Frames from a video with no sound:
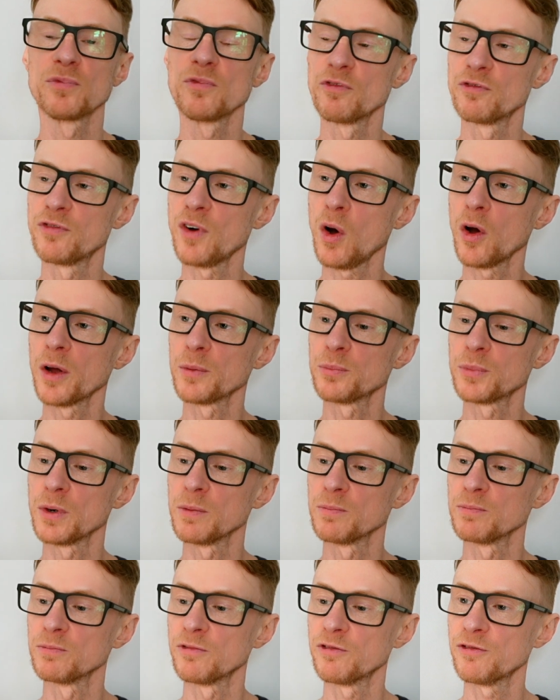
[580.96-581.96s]

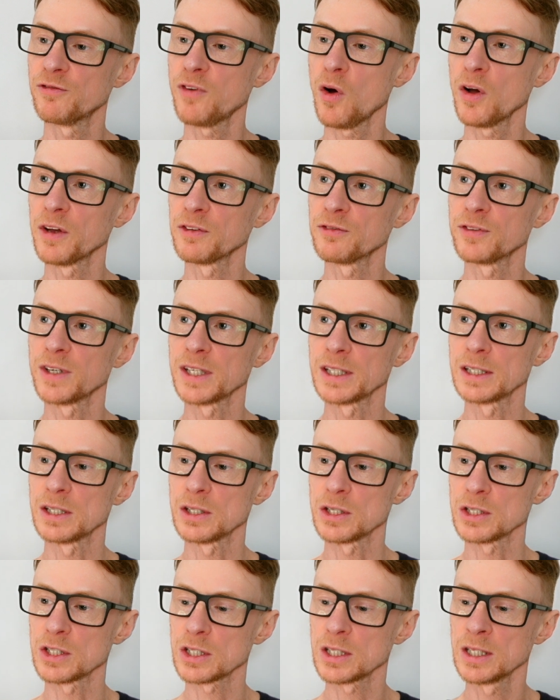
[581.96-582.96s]
Vibram 5
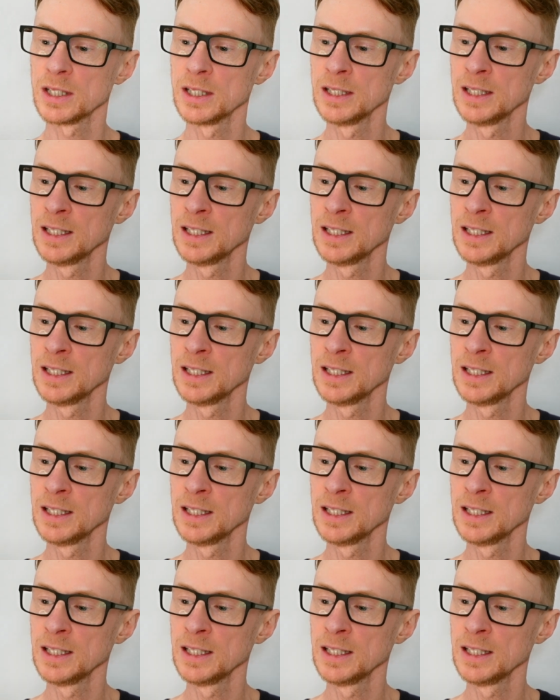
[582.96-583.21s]
fingers.